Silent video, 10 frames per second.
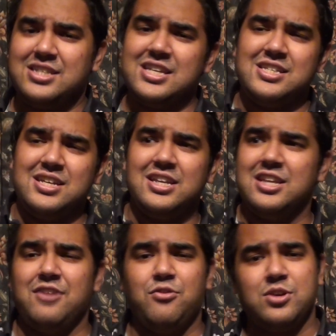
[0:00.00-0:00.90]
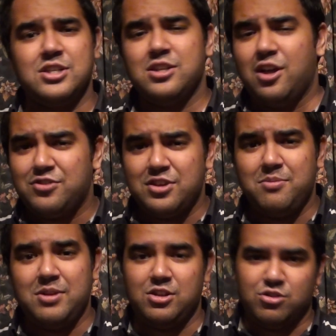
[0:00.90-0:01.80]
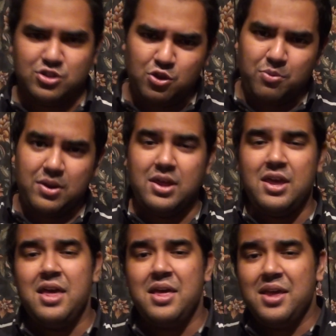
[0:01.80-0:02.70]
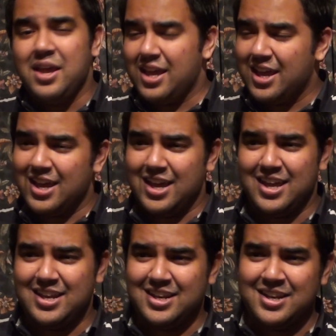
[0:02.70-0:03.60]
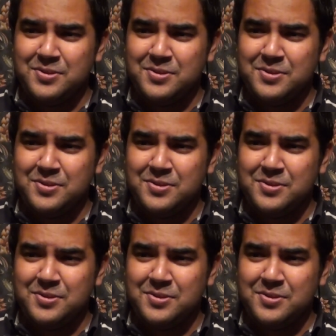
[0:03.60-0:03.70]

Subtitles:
He says it, and everyone just laughs at him, and he looks stupid. And